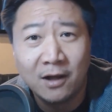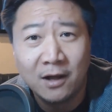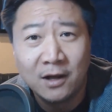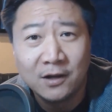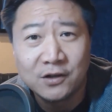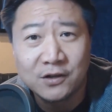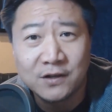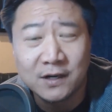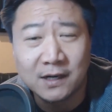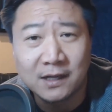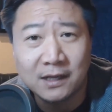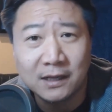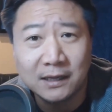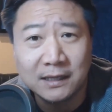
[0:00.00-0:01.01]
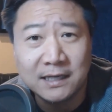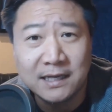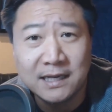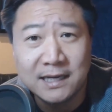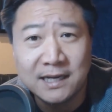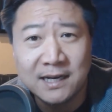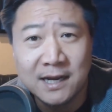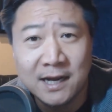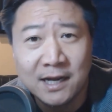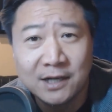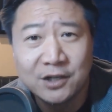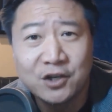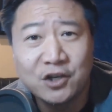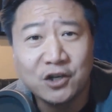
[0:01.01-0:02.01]
Just a clean,
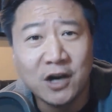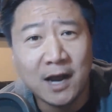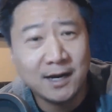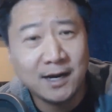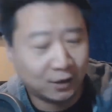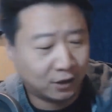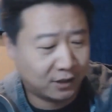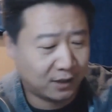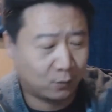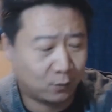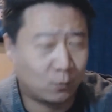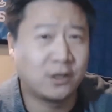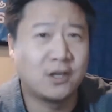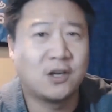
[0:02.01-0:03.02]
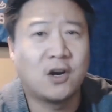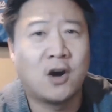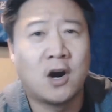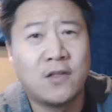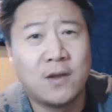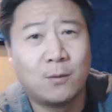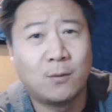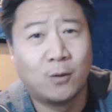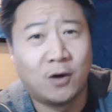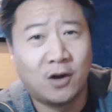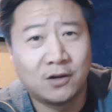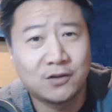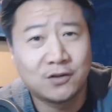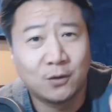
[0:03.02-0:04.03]
shiny-looking rookie card. They will
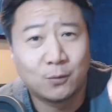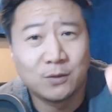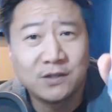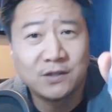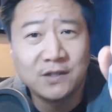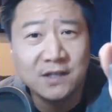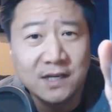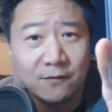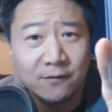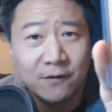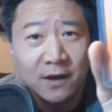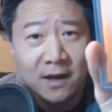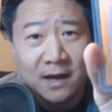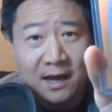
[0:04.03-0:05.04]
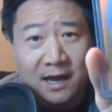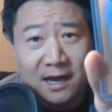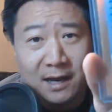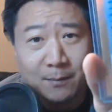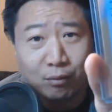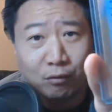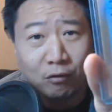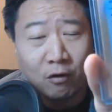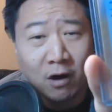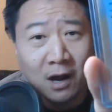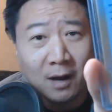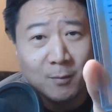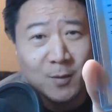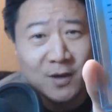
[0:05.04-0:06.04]
also receive a
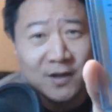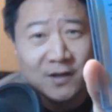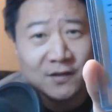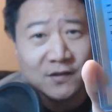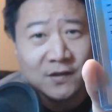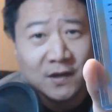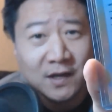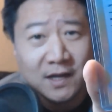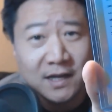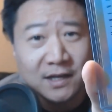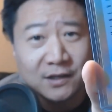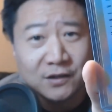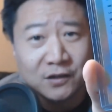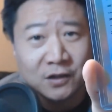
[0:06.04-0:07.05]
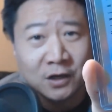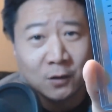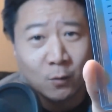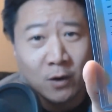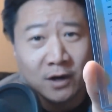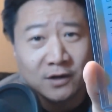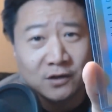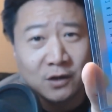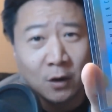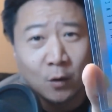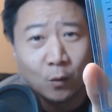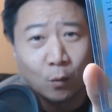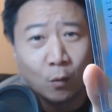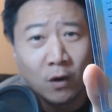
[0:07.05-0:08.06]
prominence insert where he's
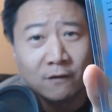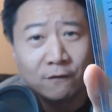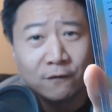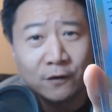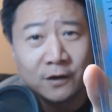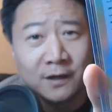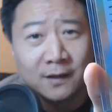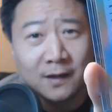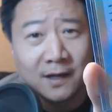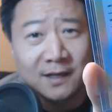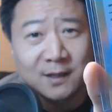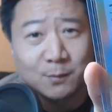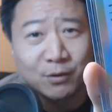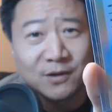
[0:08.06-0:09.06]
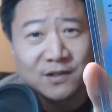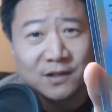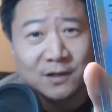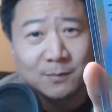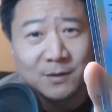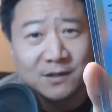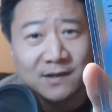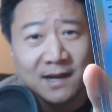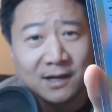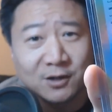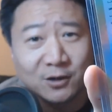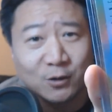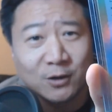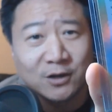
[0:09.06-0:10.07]
going one-footed like his Prizm, his
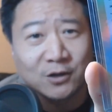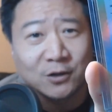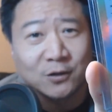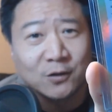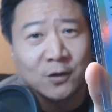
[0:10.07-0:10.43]
National Treasures.